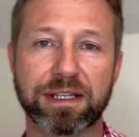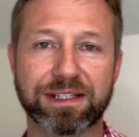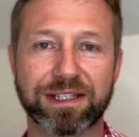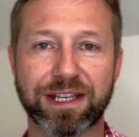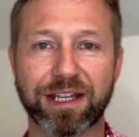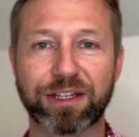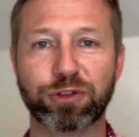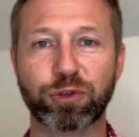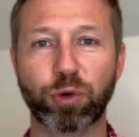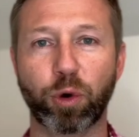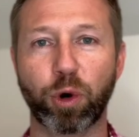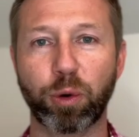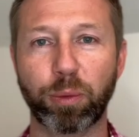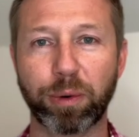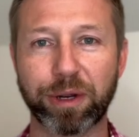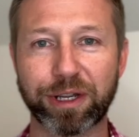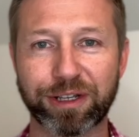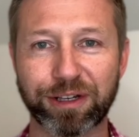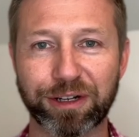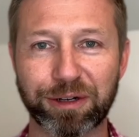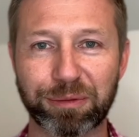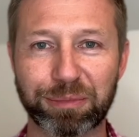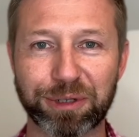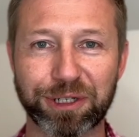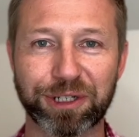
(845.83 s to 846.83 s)
Is that doorway
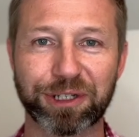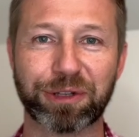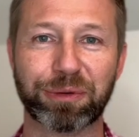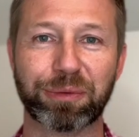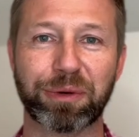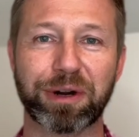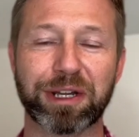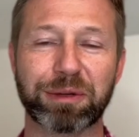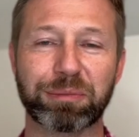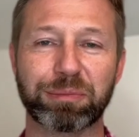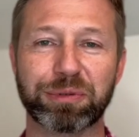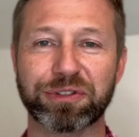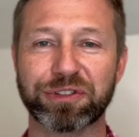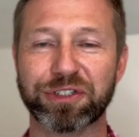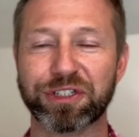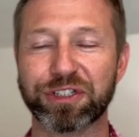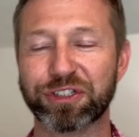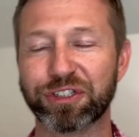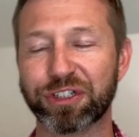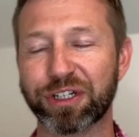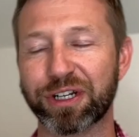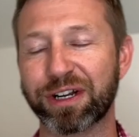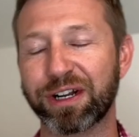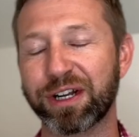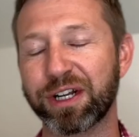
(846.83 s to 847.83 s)
gonna be in the right
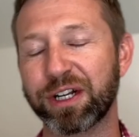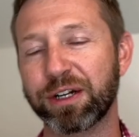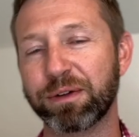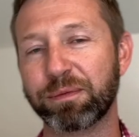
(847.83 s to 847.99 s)
position?